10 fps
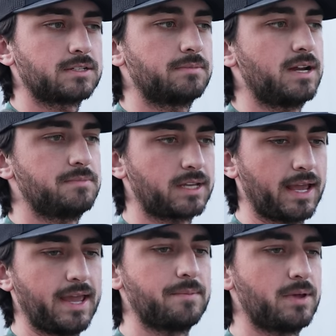Sometimes like
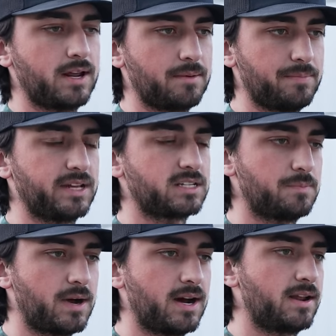aiming at a blank
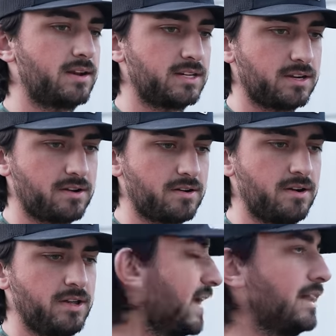spot on a deer,
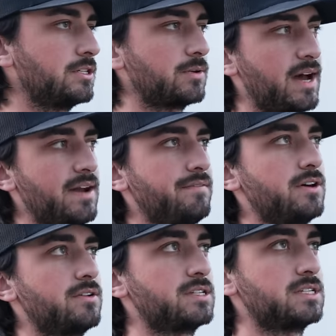at least what I've
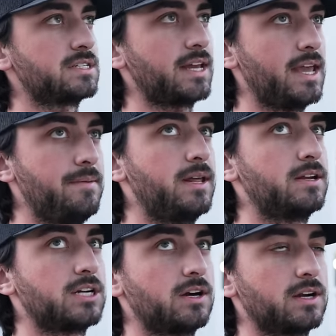noticed is like aiming at
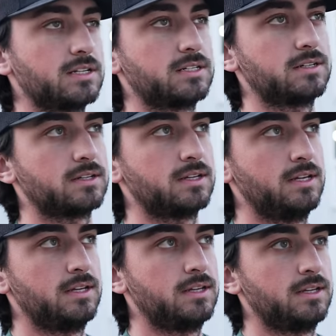a target to
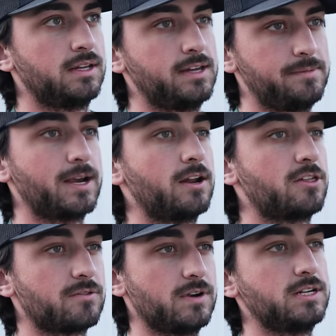aiming at a
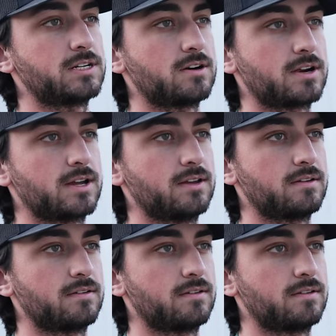3D target,